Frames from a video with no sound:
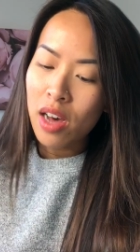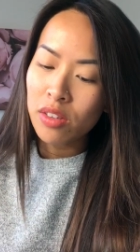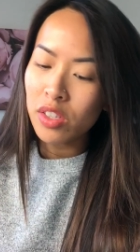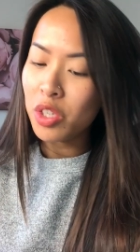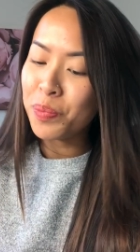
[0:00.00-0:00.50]
How
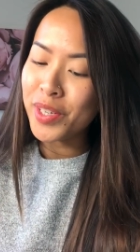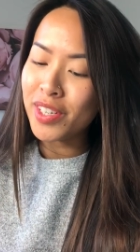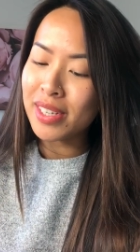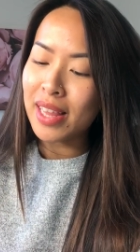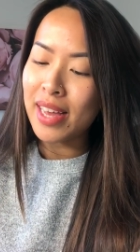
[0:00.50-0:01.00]
do you
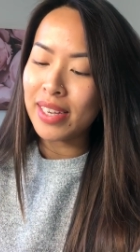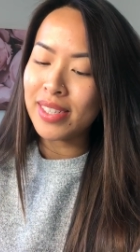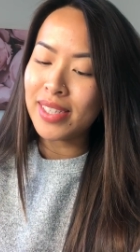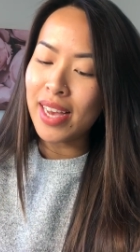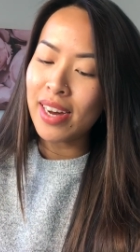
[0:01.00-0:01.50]
build
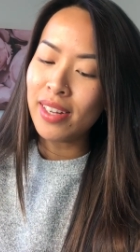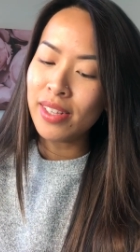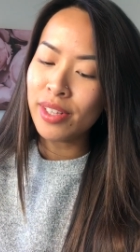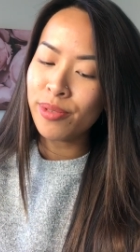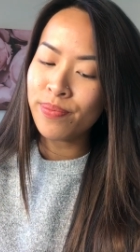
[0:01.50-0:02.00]

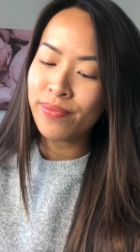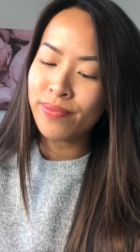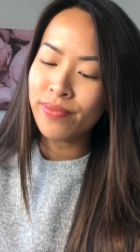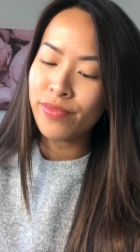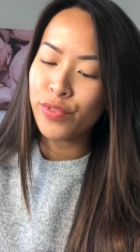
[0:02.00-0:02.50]
clientele
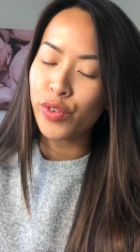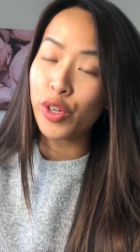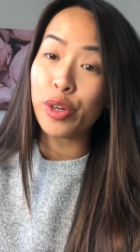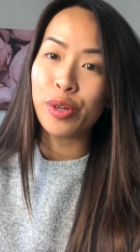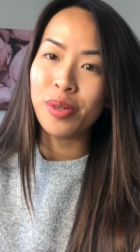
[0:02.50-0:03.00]
for
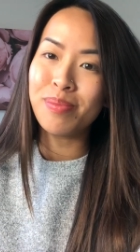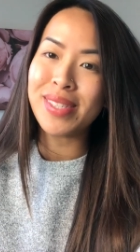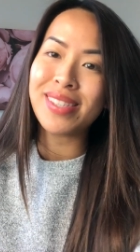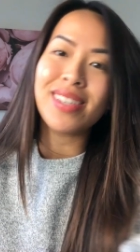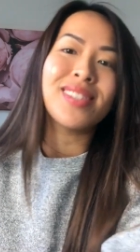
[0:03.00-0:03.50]
your home
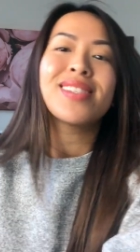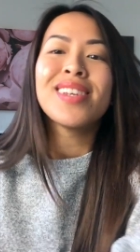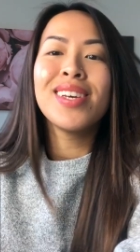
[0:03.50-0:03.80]
business.